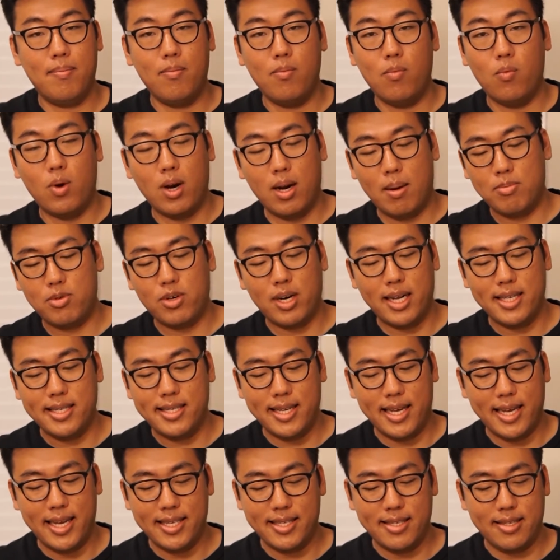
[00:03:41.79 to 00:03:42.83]
what I'm trying to
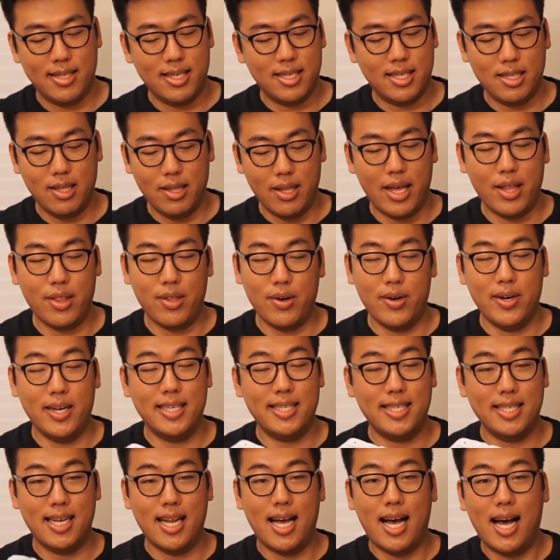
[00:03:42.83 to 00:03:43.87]
say is this leather
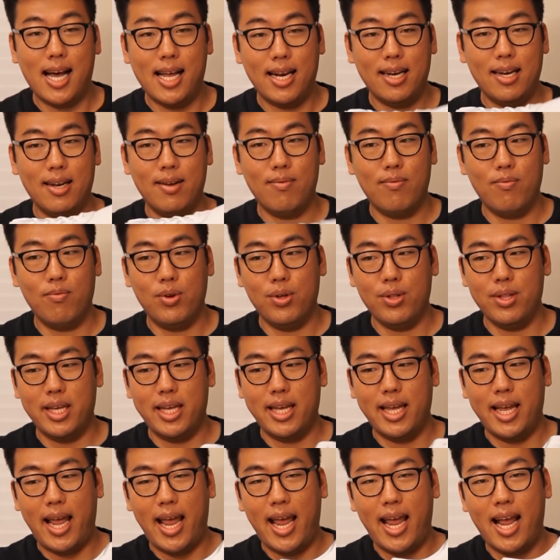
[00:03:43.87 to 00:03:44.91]
is not
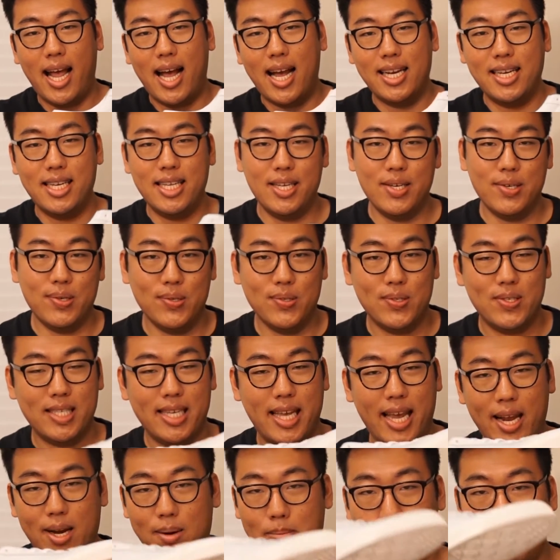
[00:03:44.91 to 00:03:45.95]
really a ideal
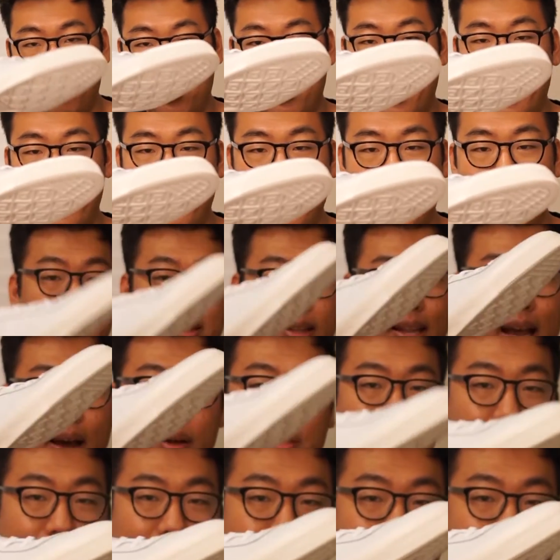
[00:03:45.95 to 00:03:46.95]
skatable leather. Now, they